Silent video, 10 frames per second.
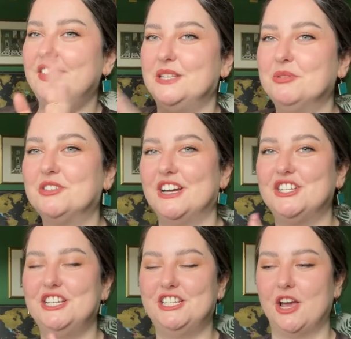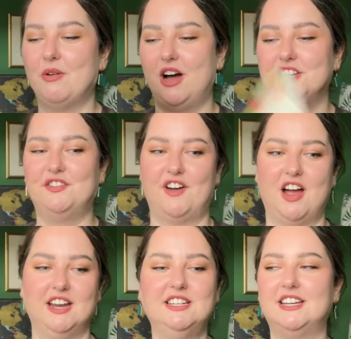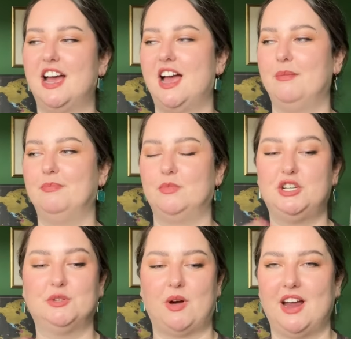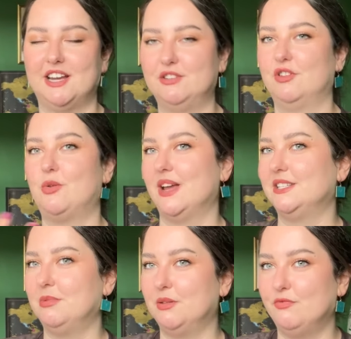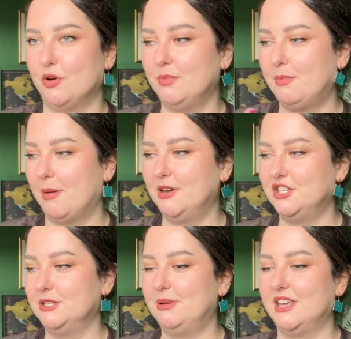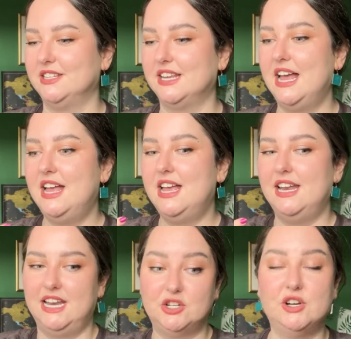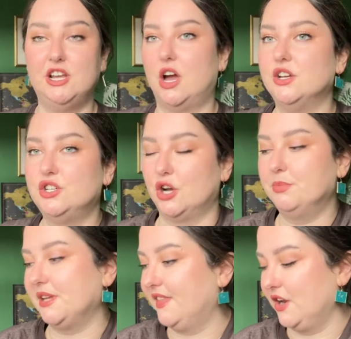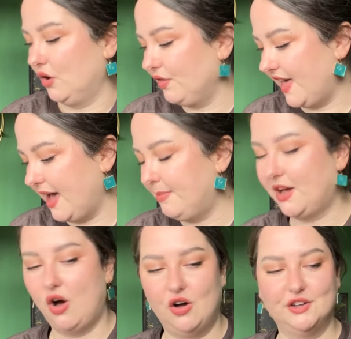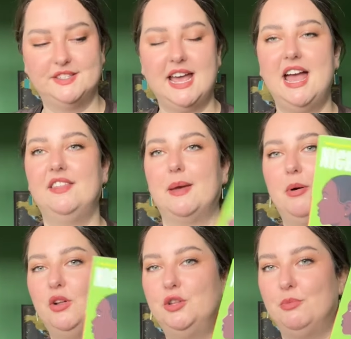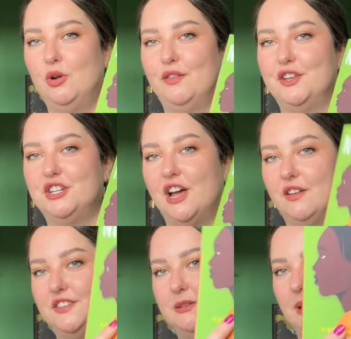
These books are actually so hard to find, which is why I had to request some of them from the publishers, because literally you go into shops and they're not there because they pulled them all off the shelves to